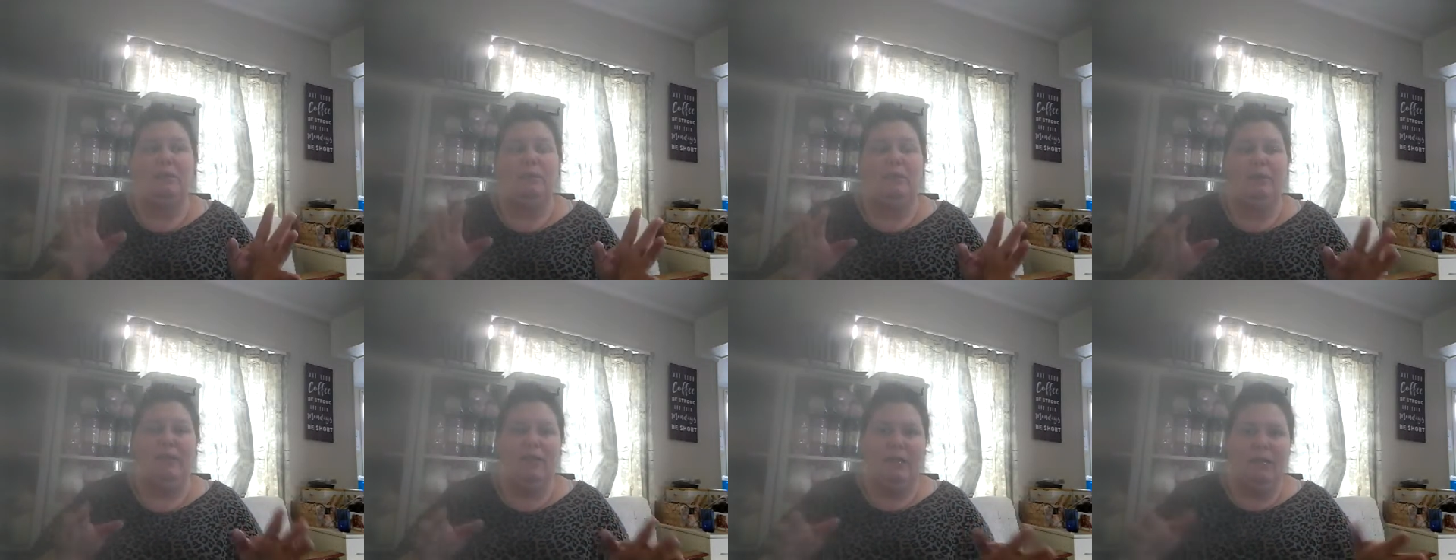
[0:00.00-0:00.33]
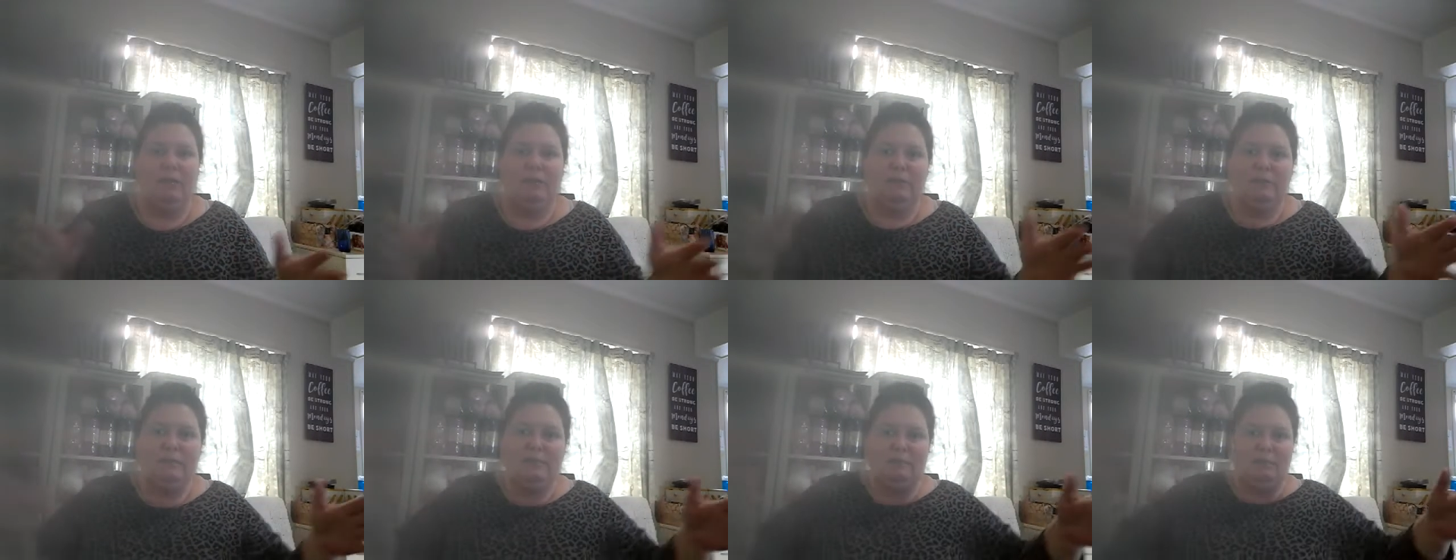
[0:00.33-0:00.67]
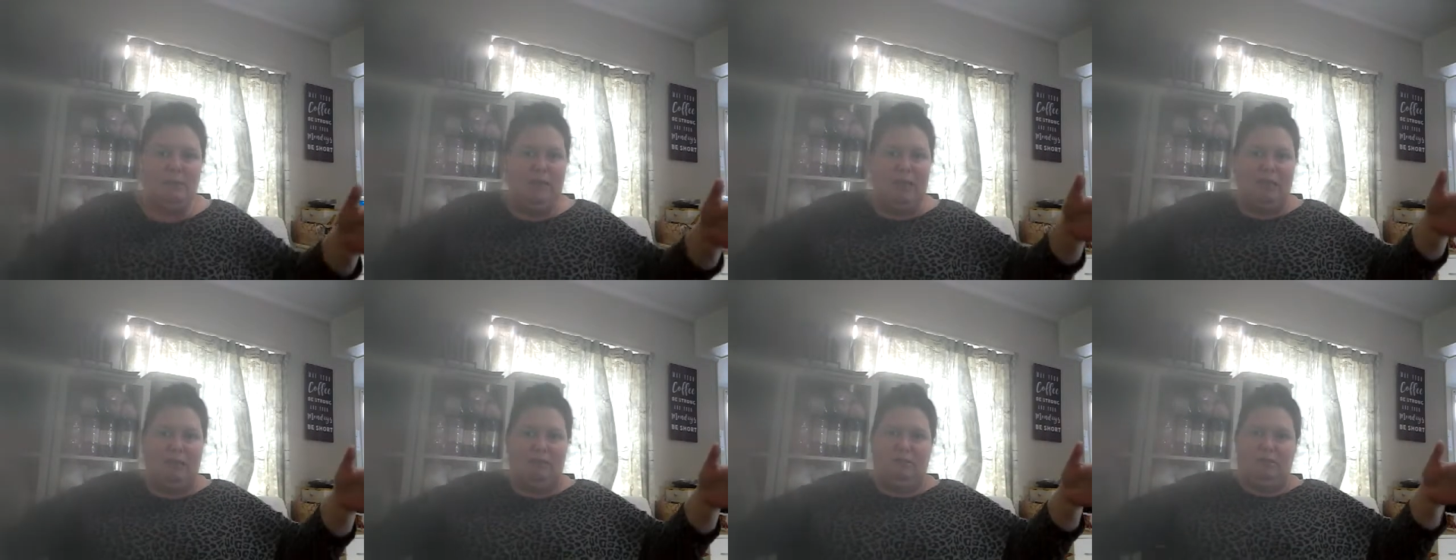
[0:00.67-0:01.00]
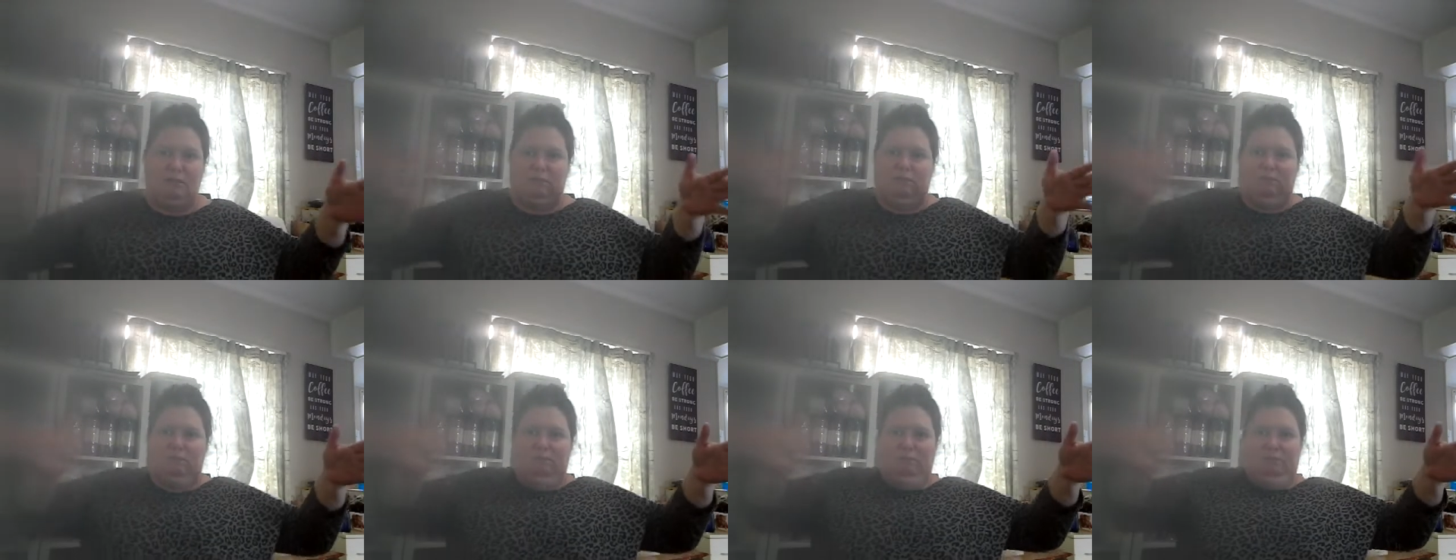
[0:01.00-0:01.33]
with it, and it was
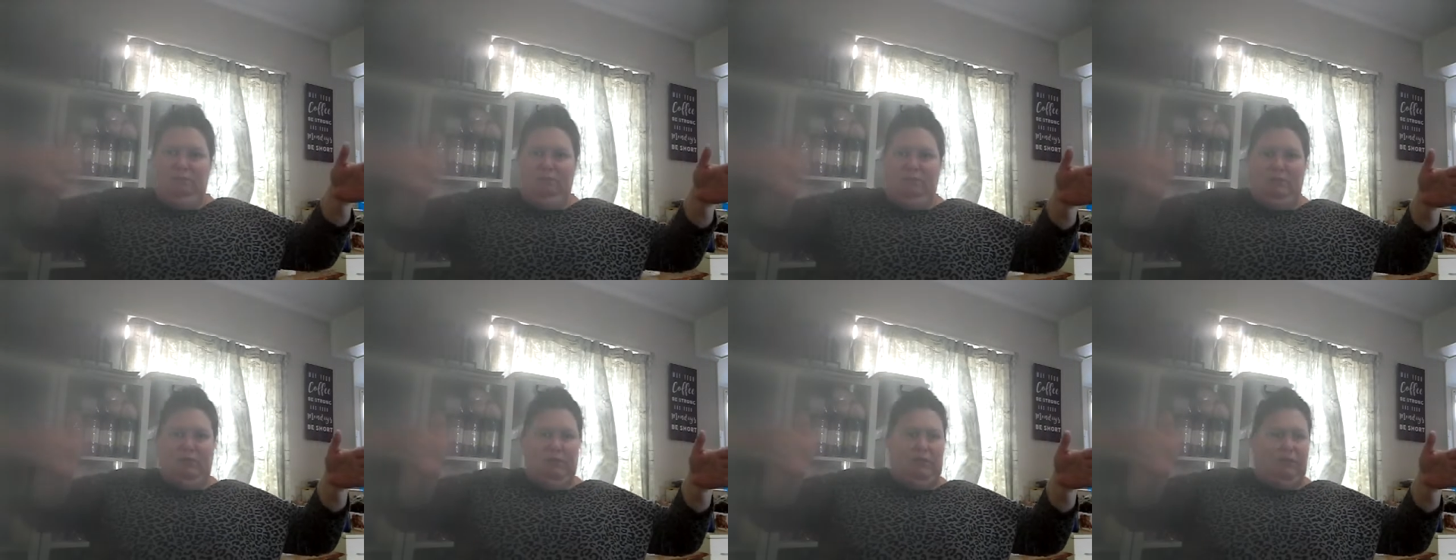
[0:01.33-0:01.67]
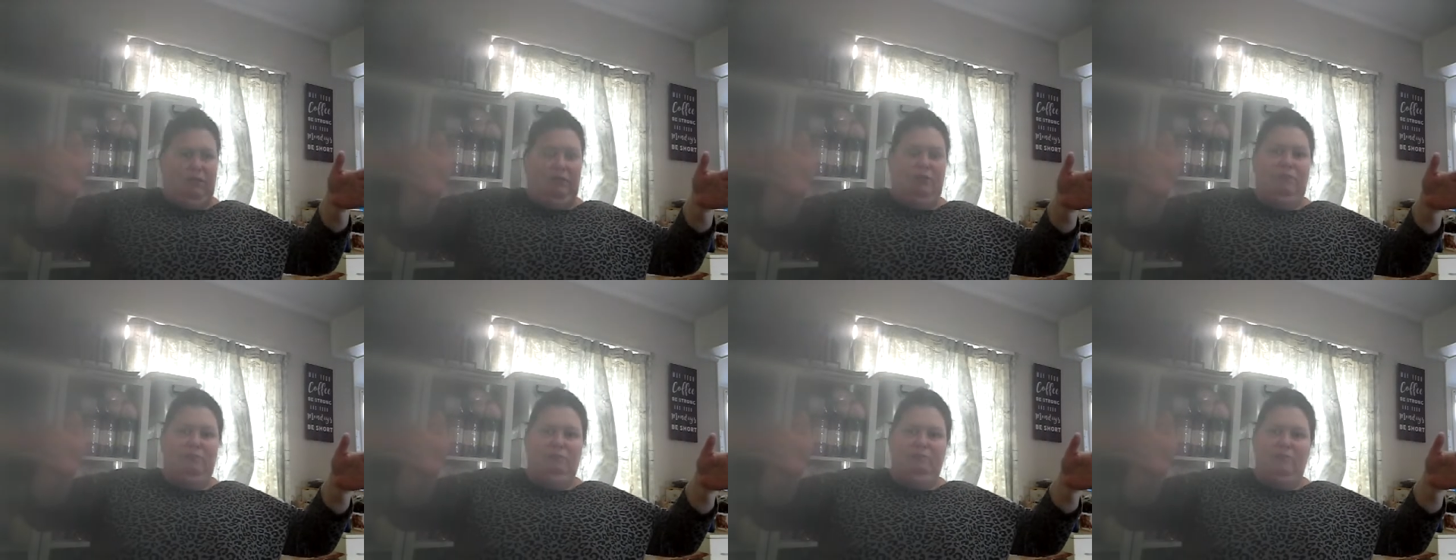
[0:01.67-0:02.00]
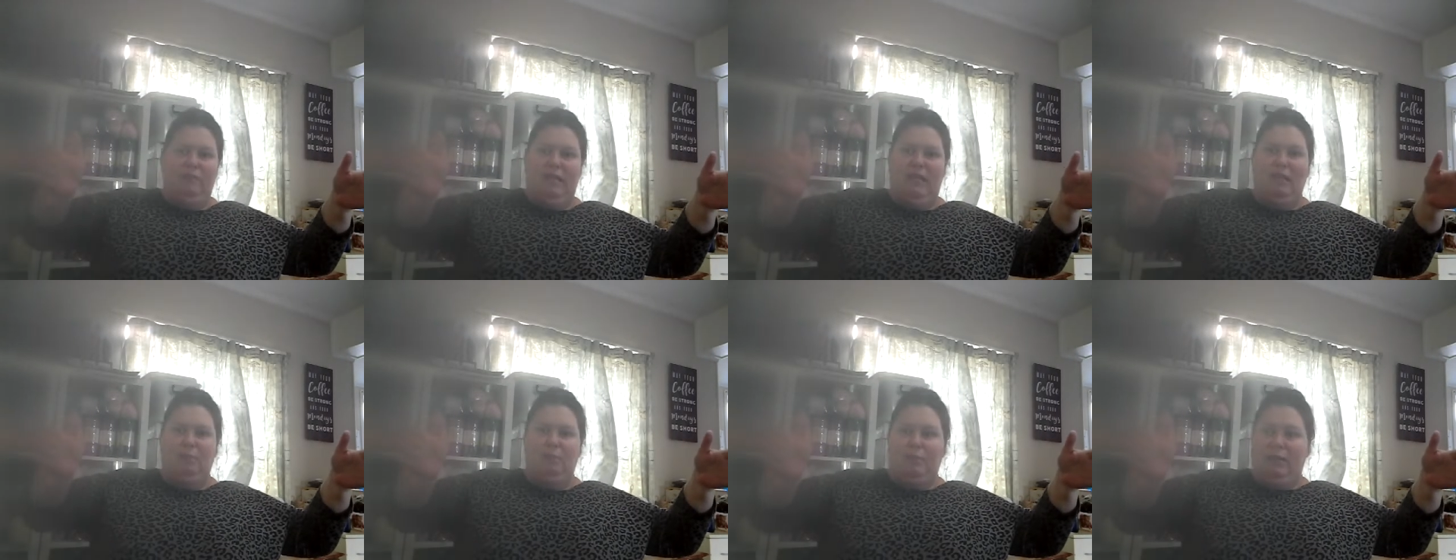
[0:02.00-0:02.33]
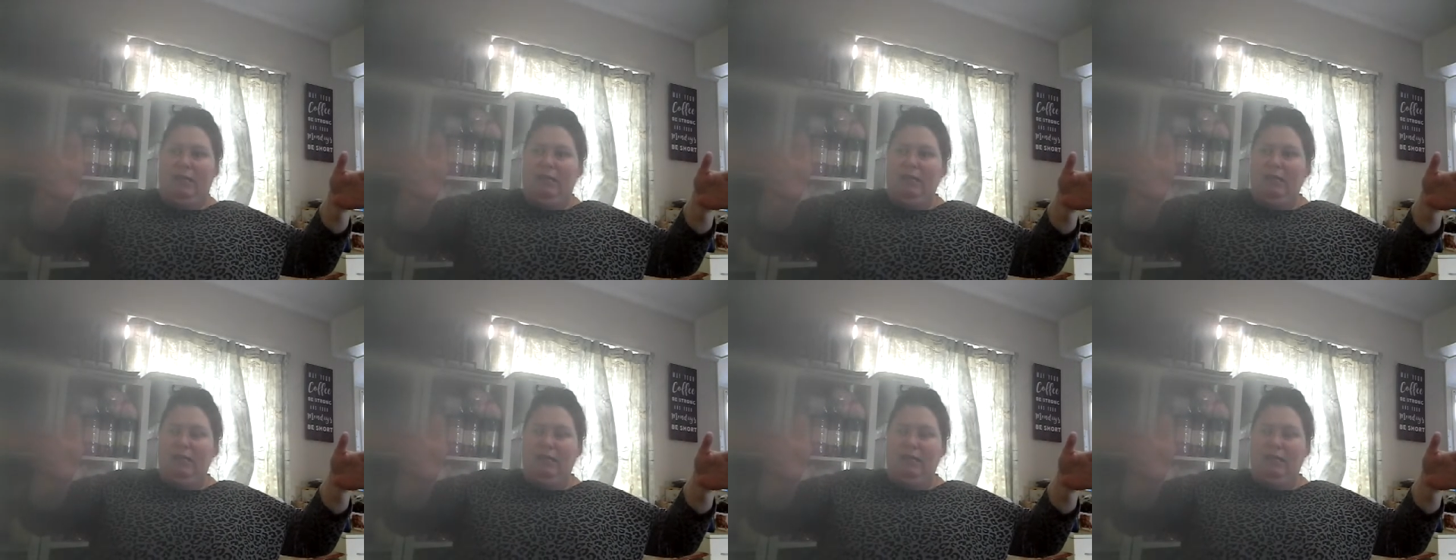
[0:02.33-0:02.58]
about, yay big.